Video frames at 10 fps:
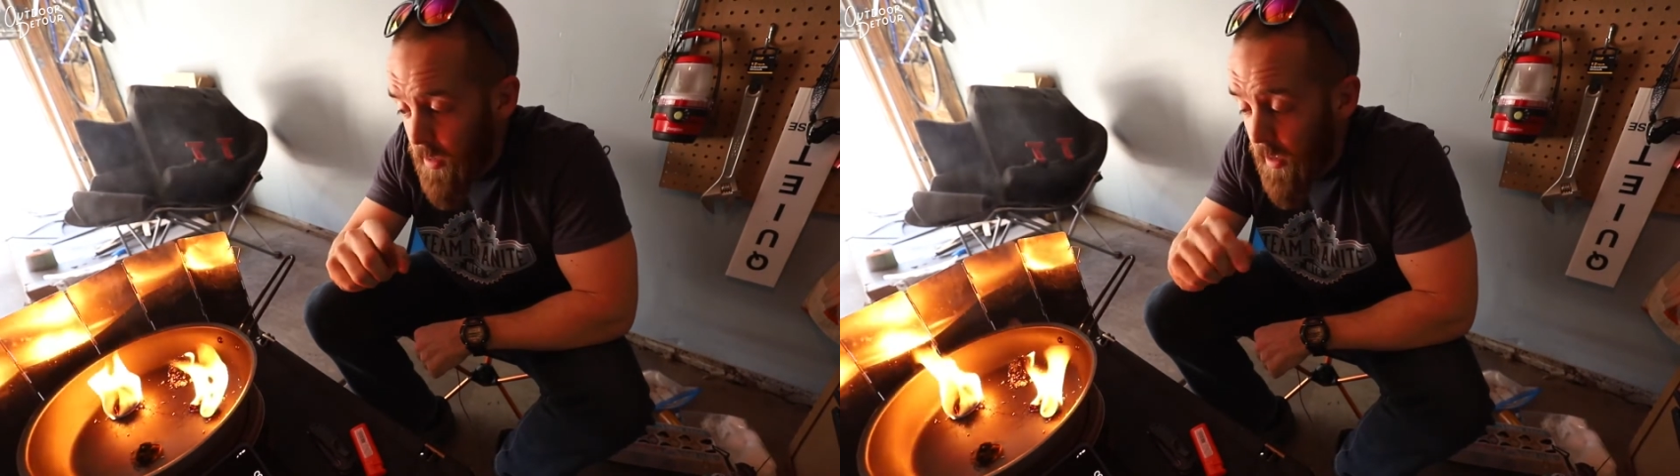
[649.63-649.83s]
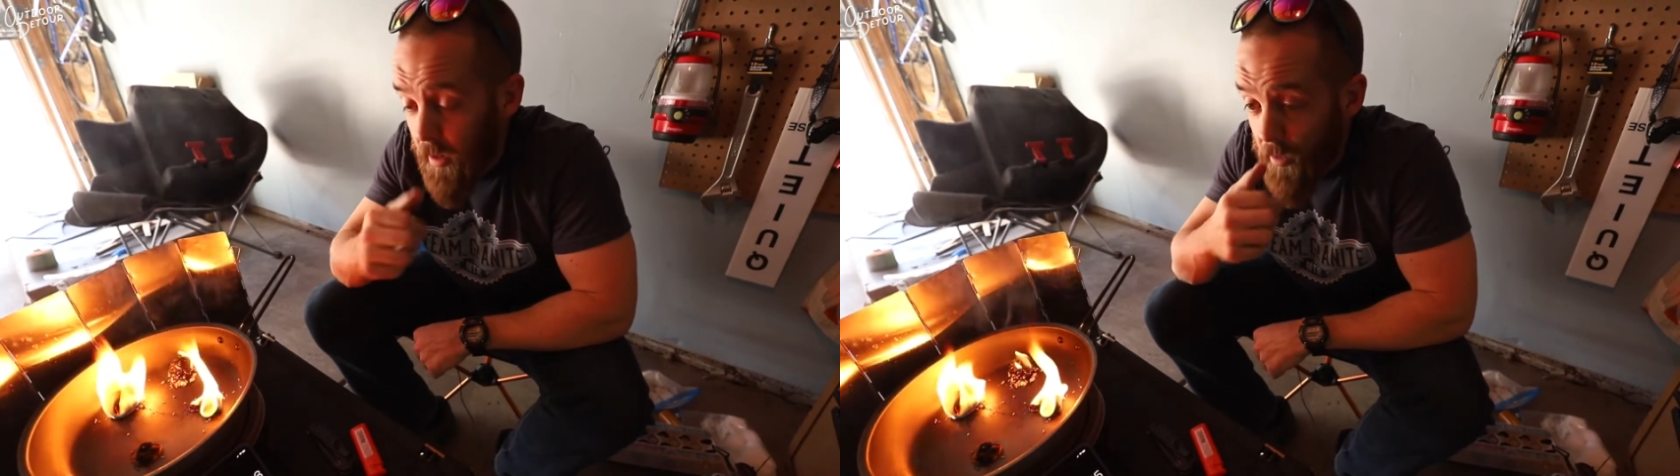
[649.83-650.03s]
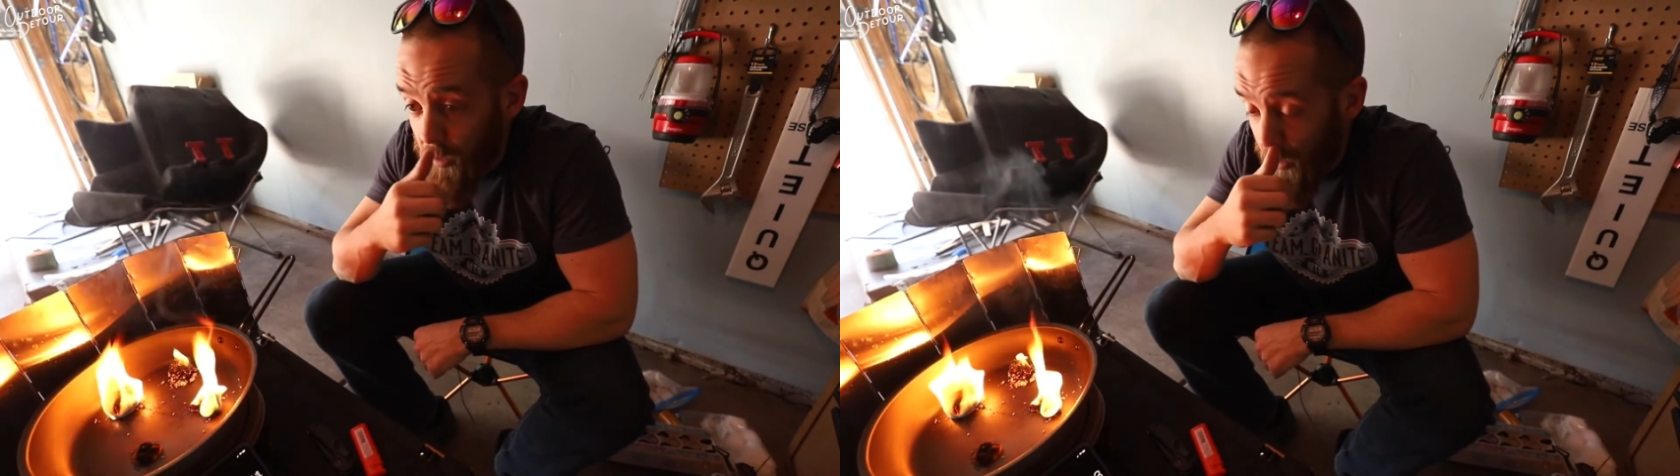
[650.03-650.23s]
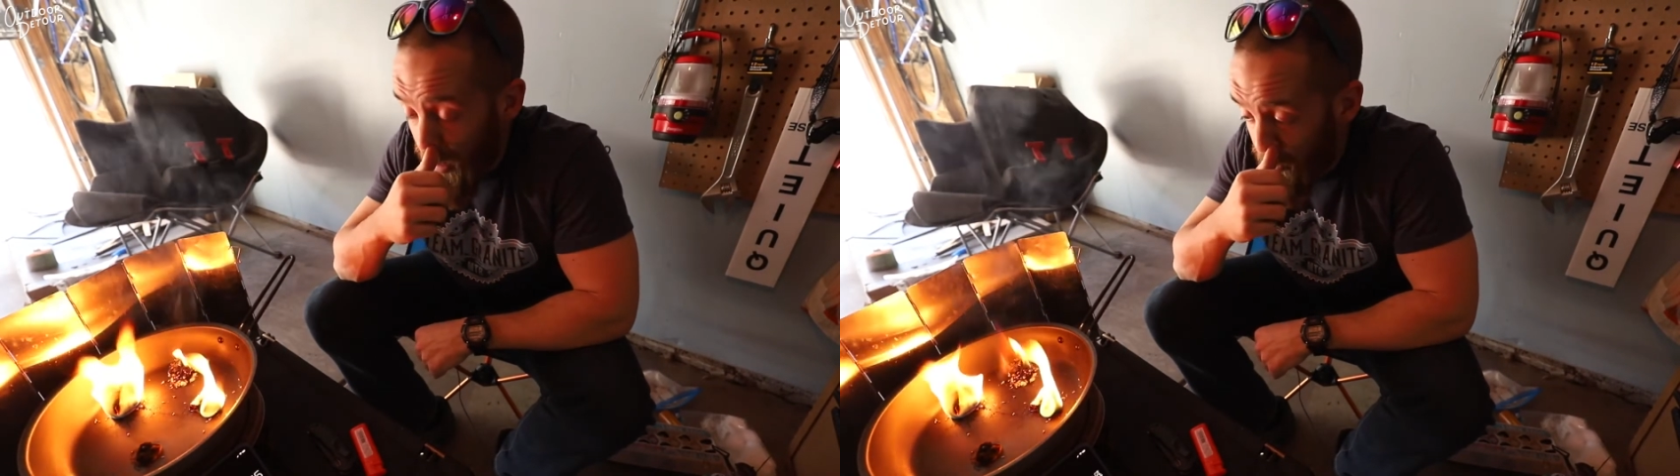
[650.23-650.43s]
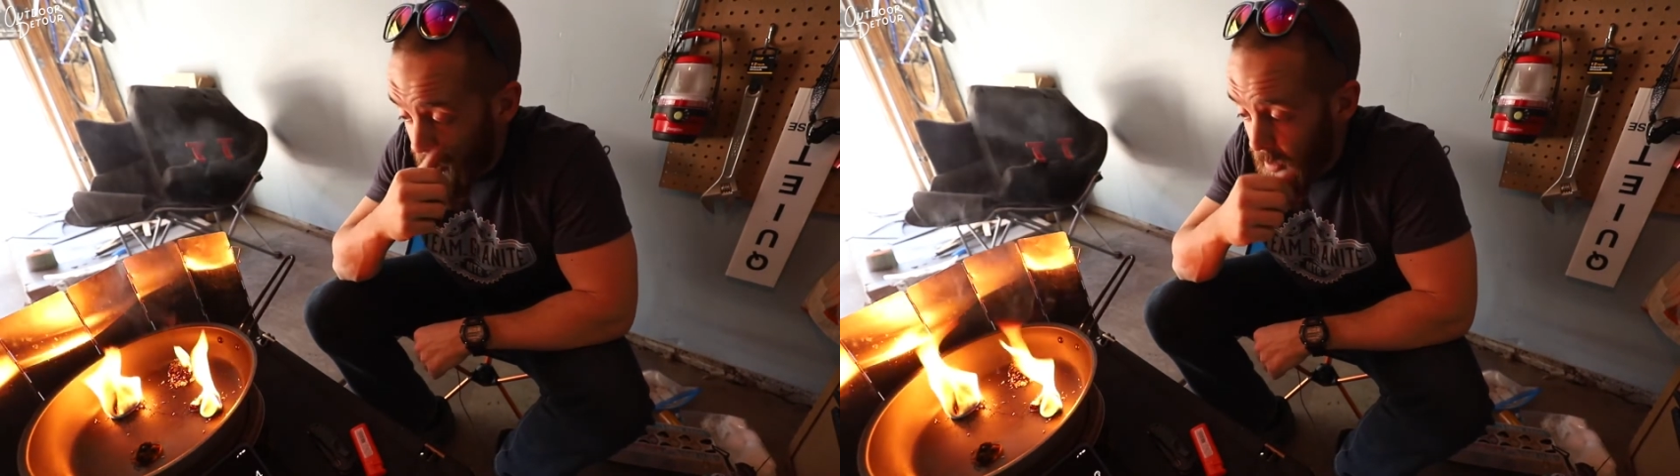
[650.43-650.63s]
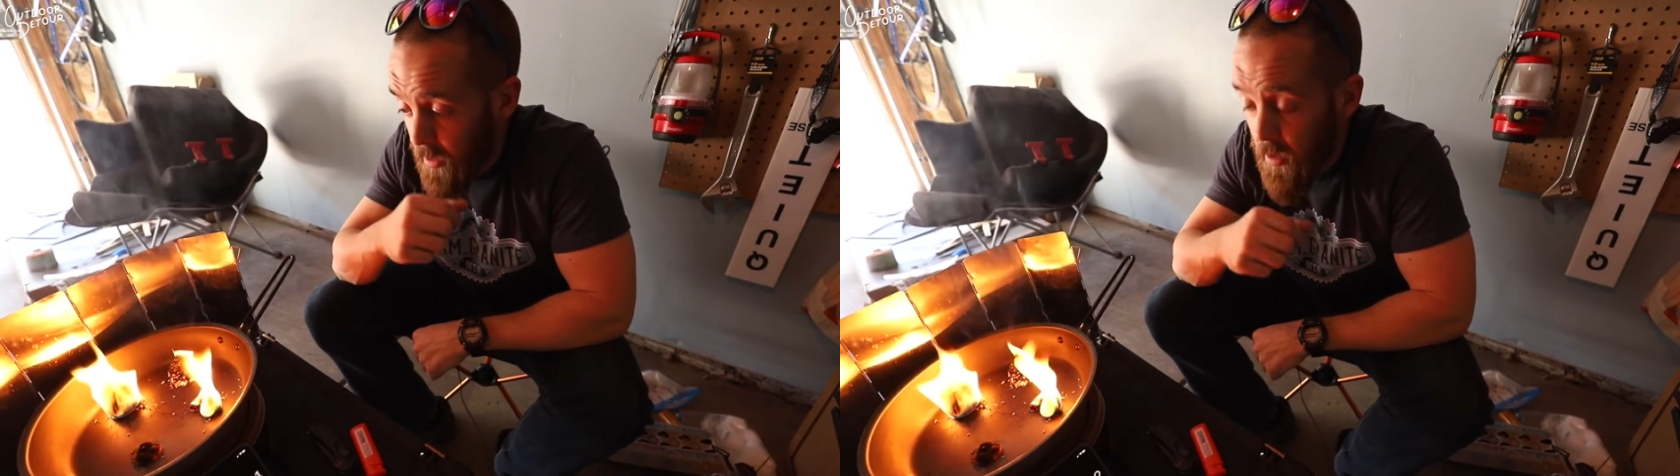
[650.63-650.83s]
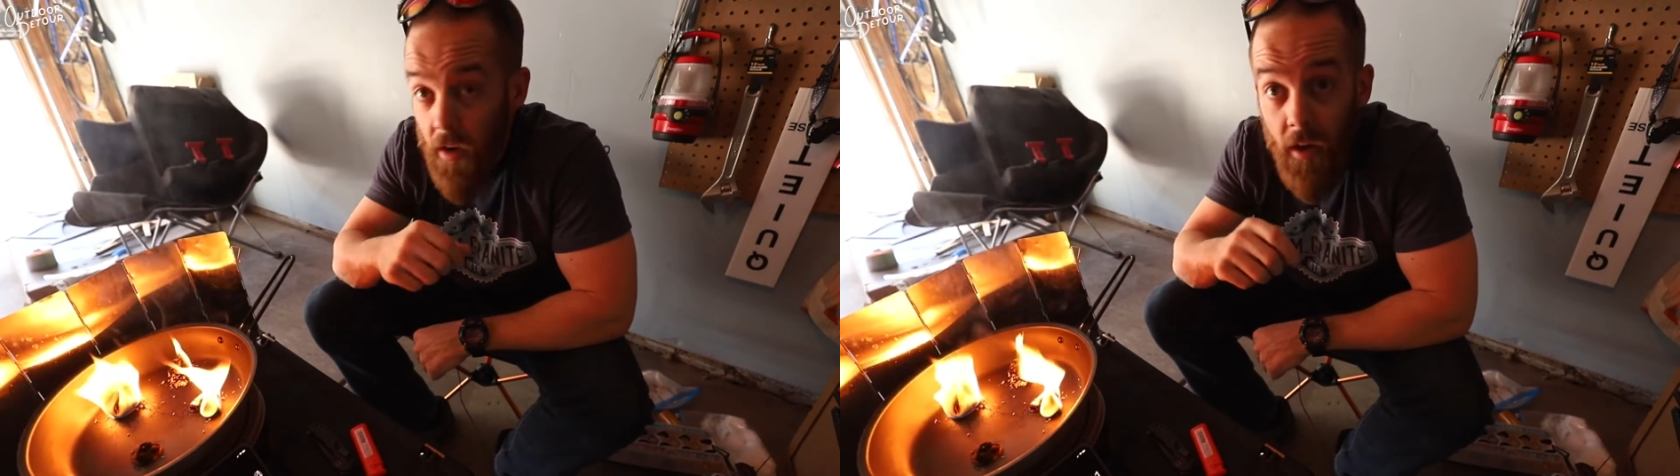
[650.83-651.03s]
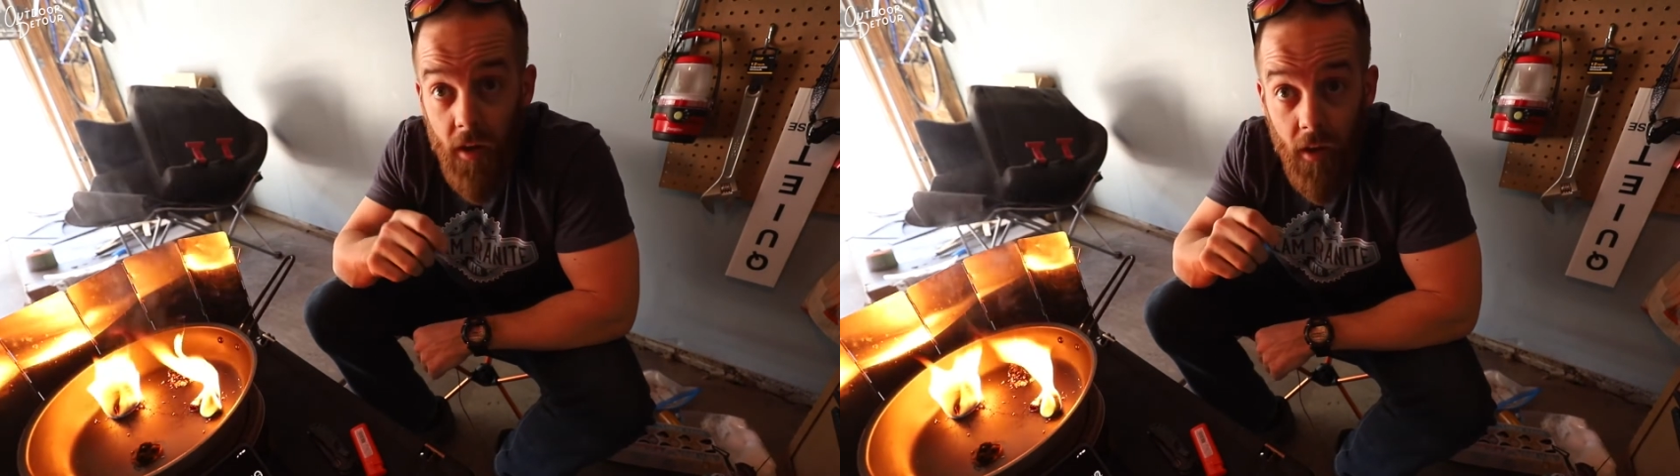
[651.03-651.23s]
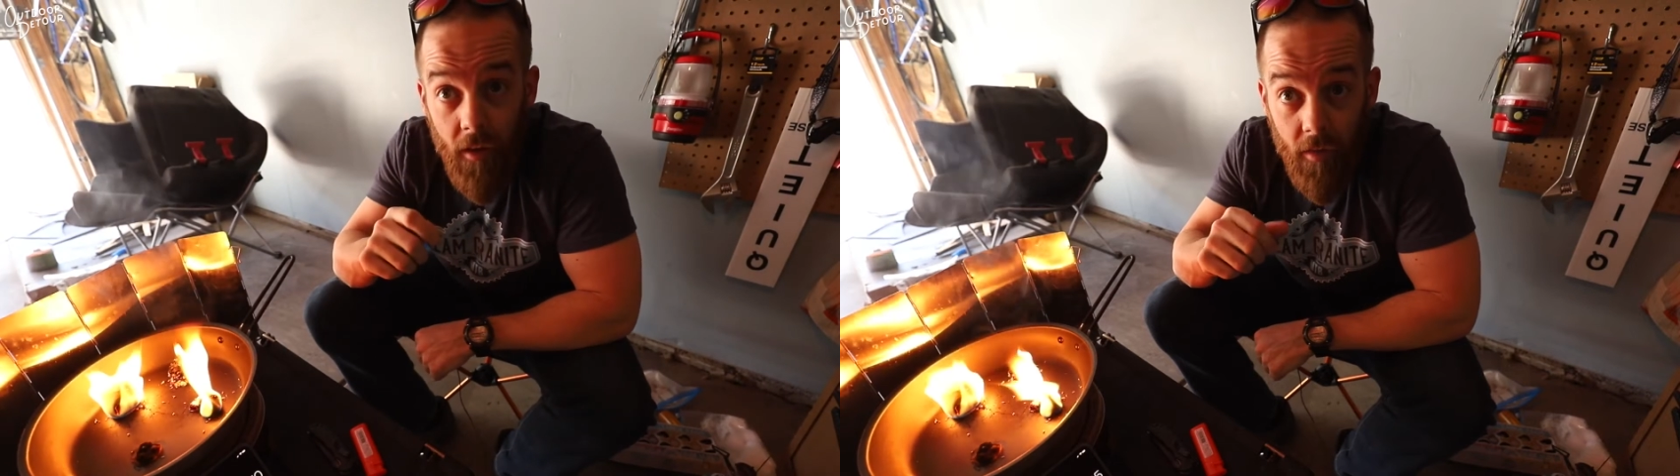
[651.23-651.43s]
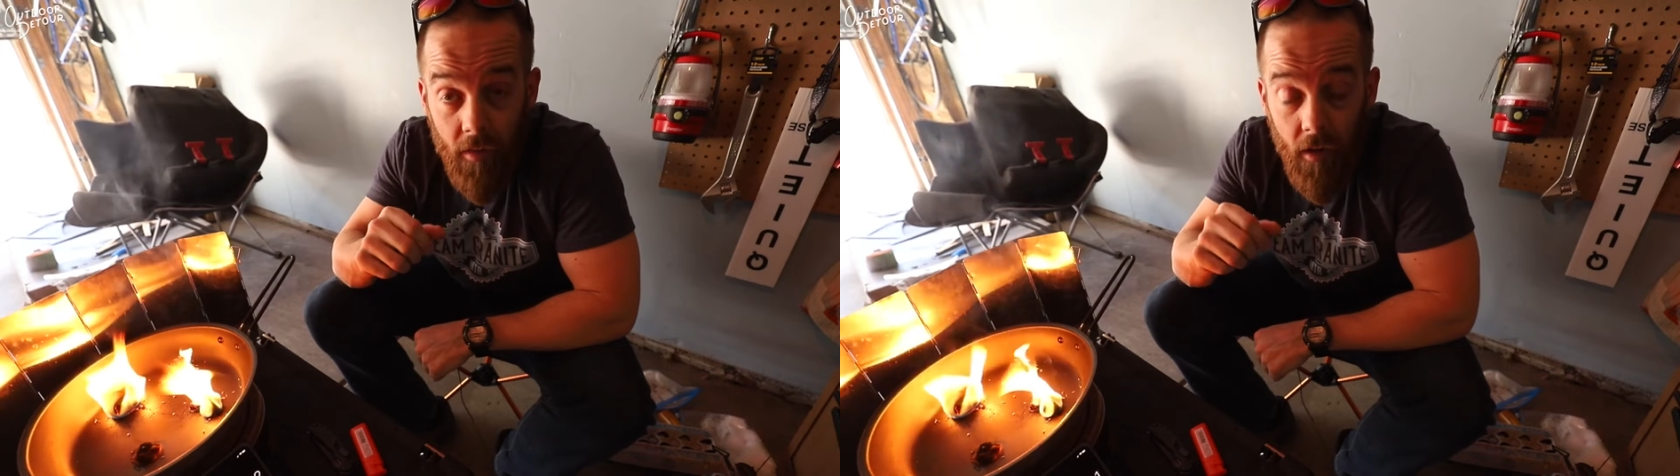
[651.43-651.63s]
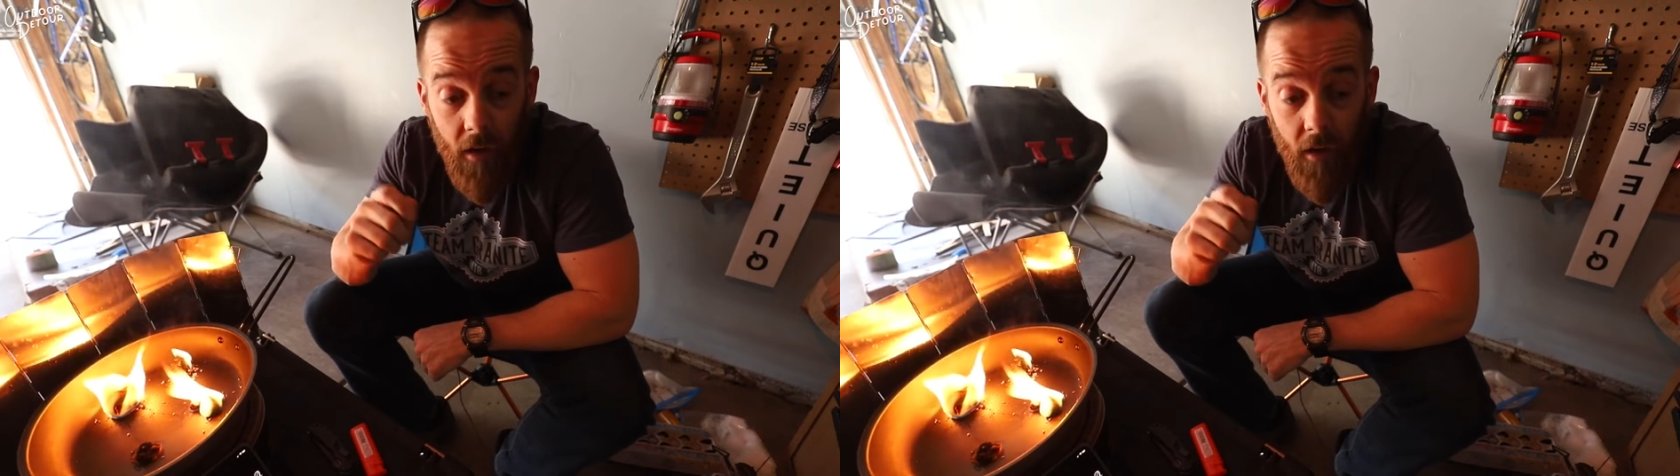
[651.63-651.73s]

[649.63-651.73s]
that I do every year is